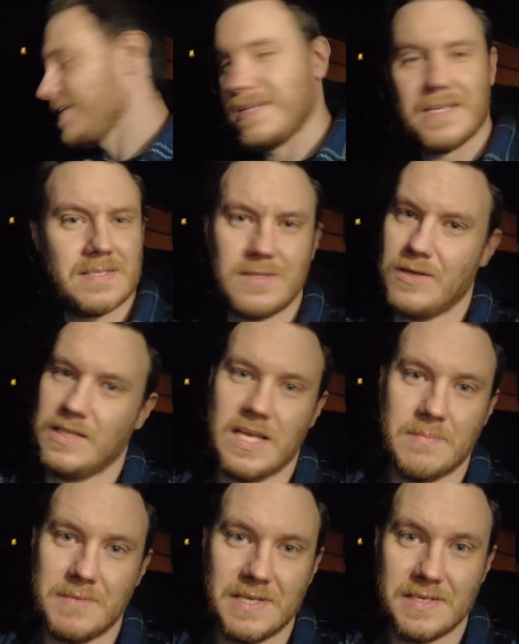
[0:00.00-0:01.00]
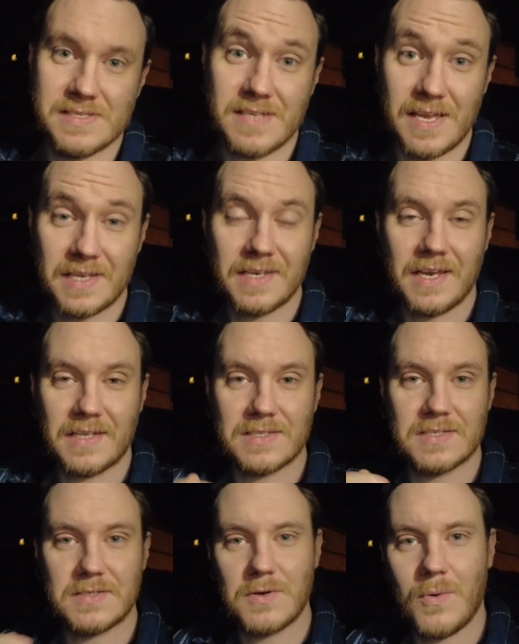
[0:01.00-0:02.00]
it's not letting me stay
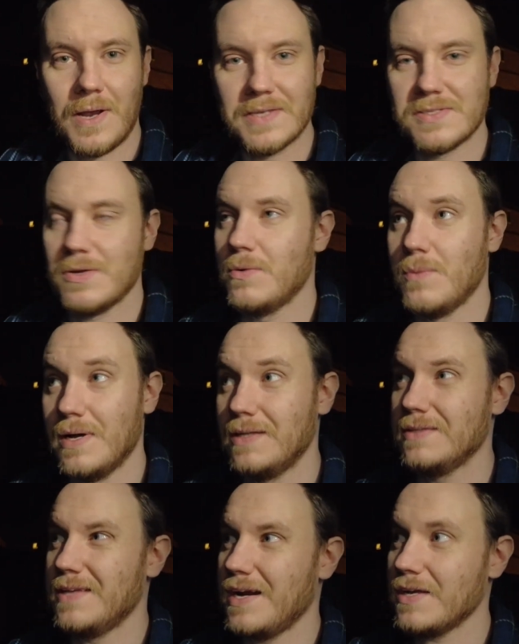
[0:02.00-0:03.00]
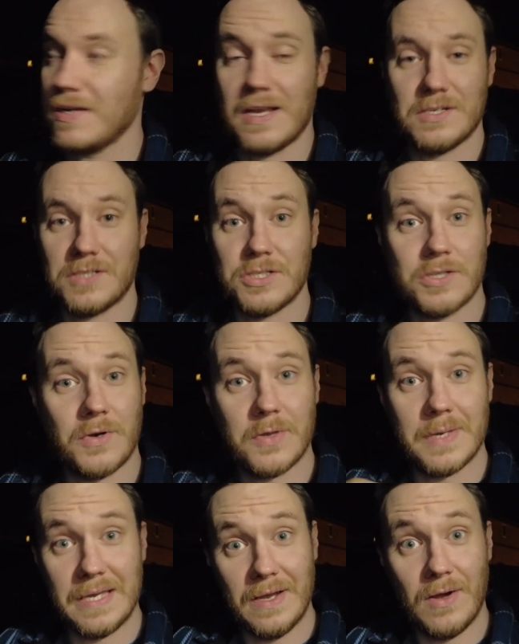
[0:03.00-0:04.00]
connected quite so well that I could actually show
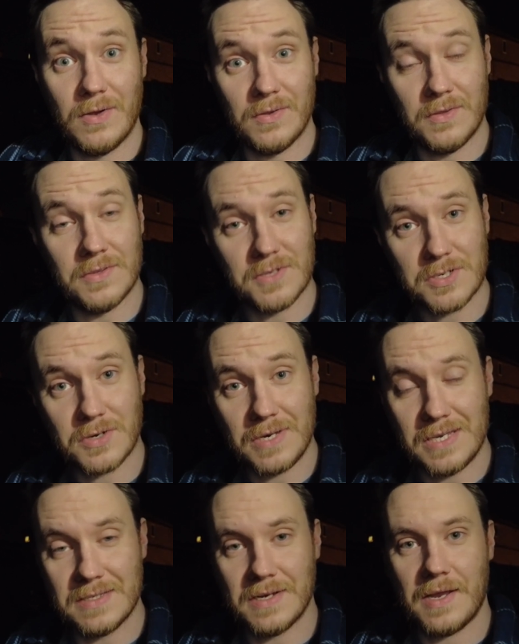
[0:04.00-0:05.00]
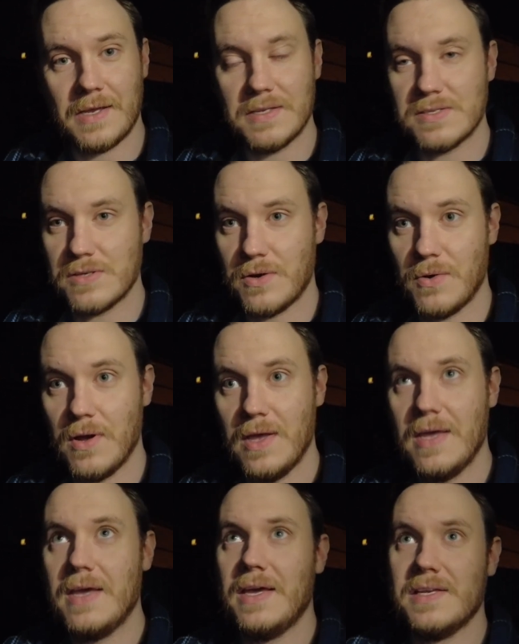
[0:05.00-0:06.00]
you it on the screen tonight. So
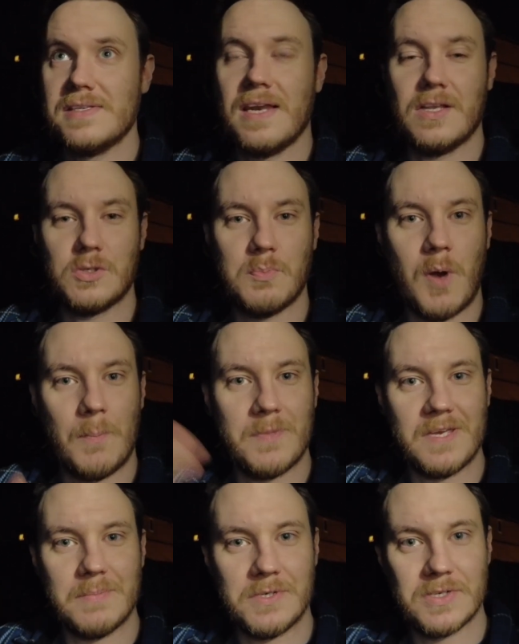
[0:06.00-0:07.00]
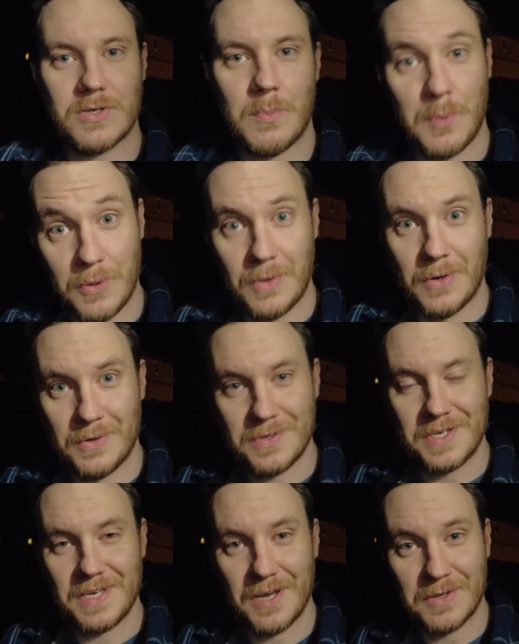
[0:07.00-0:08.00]
instead, I'll just pop the images up on
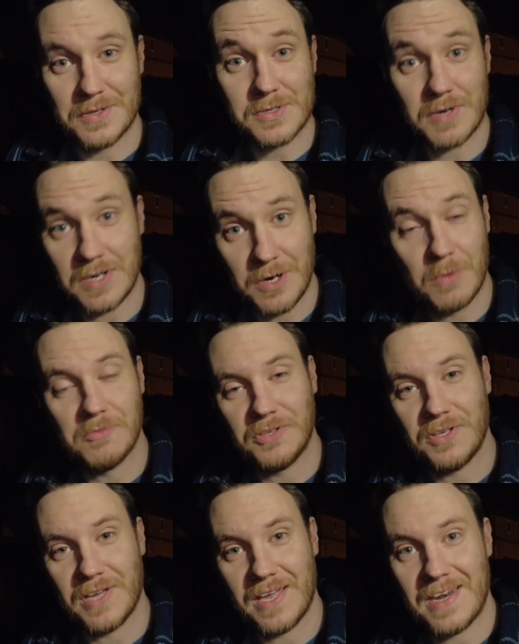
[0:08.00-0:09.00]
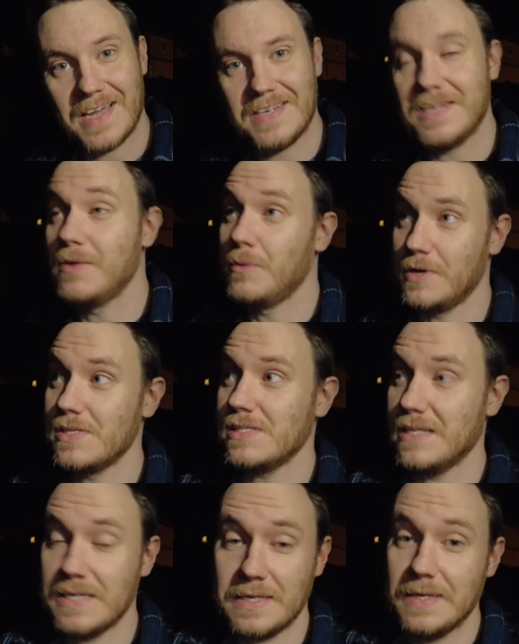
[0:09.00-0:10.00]
the screen, and hopefully you'll get an idea of what it's
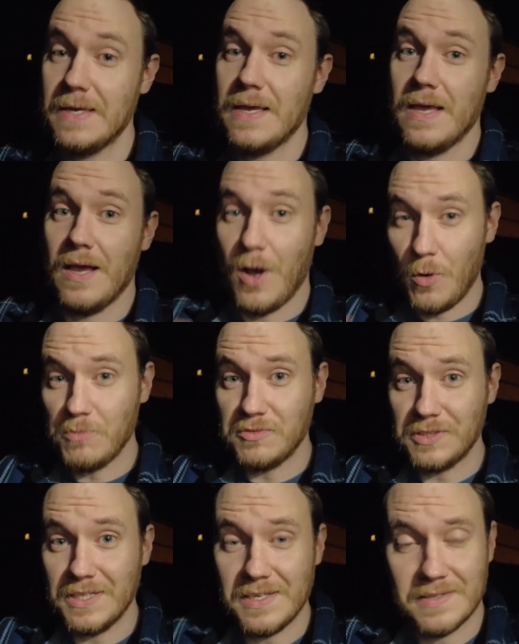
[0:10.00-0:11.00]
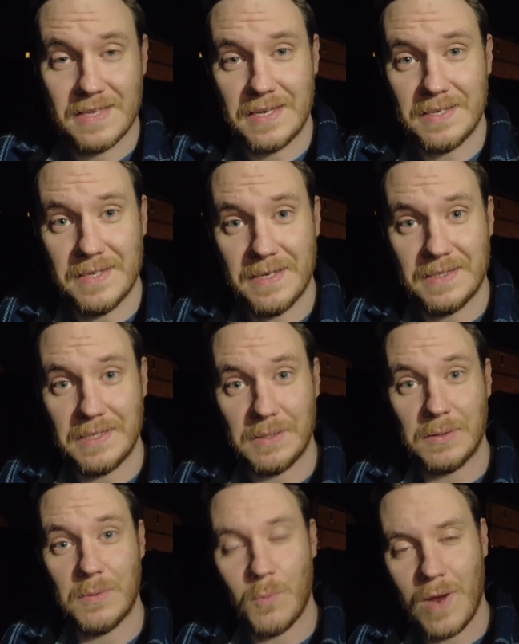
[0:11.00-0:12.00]
like. Hopefully that
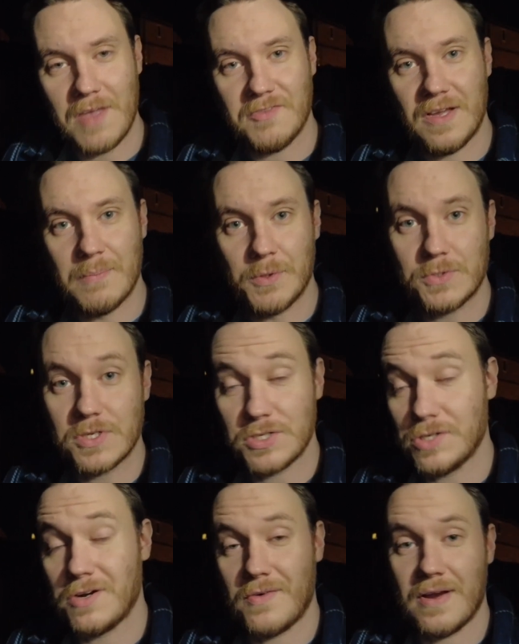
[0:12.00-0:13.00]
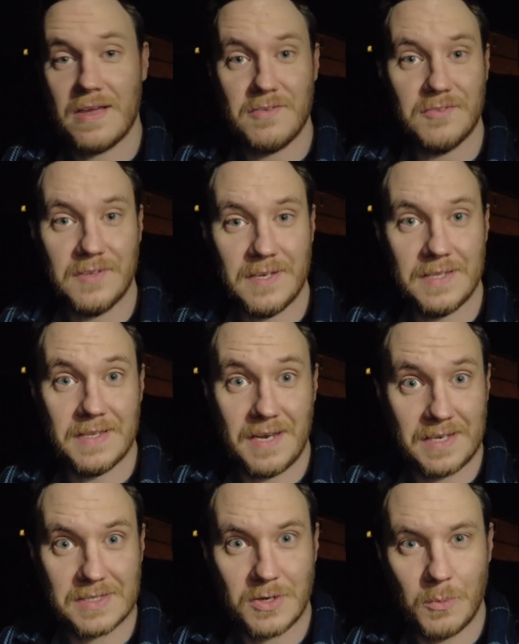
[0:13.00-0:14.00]
little Wi-Fi booster should arrive in the
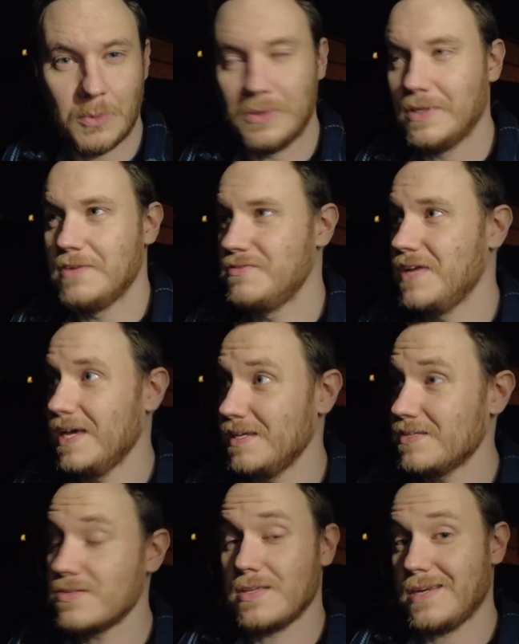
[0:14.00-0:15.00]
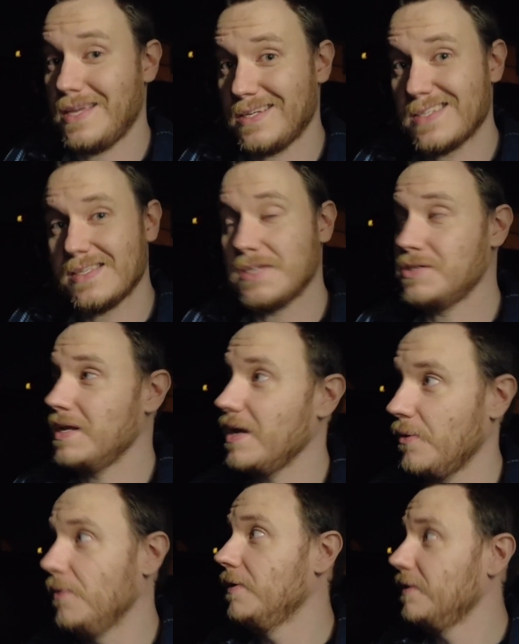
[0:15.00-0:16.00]
next couple of days. The next session
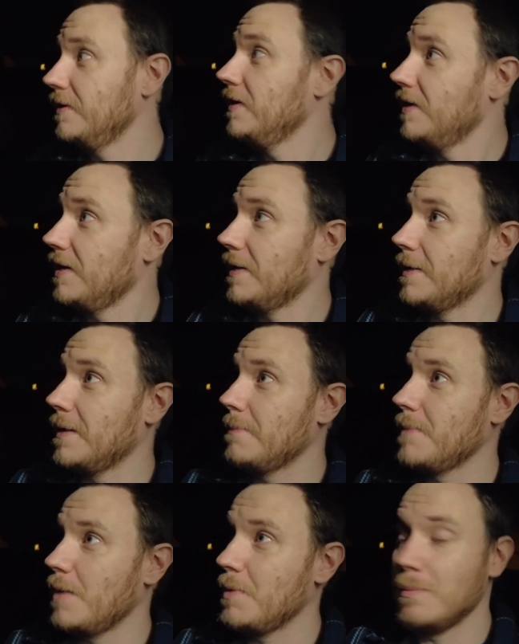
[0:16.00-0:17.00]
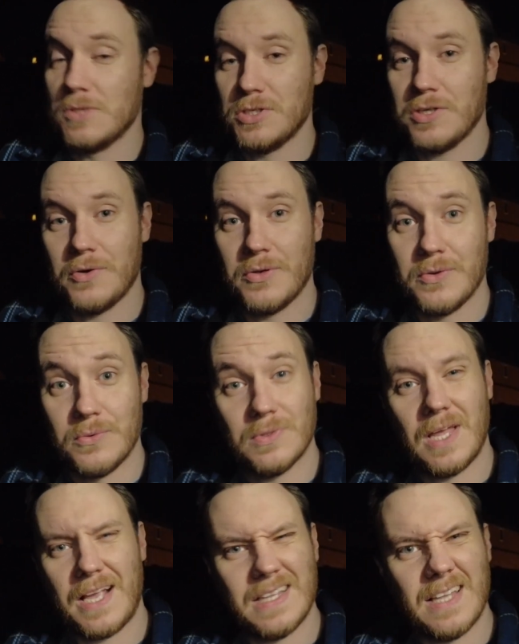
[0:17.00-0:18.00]
out, I'll be able to show you
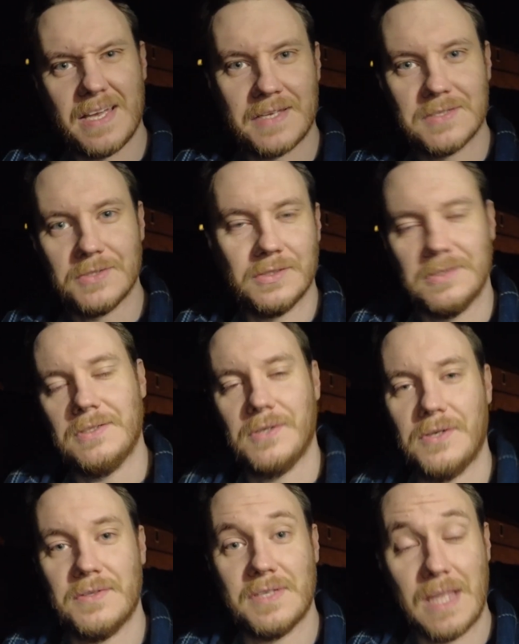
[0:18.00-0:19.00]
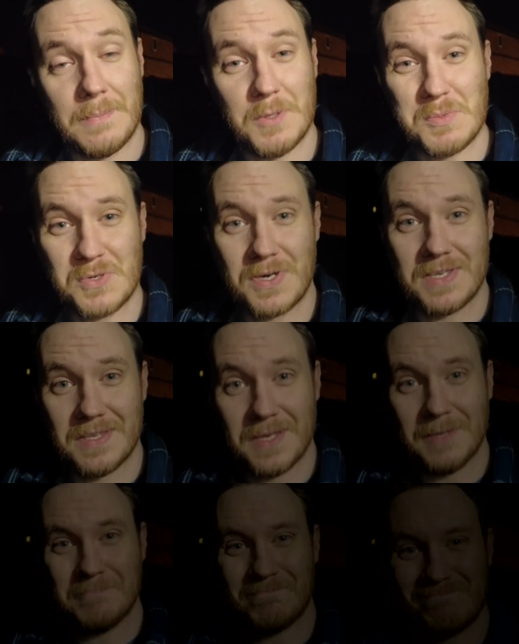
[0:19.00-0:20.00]
like a lighter on the laptop screen there.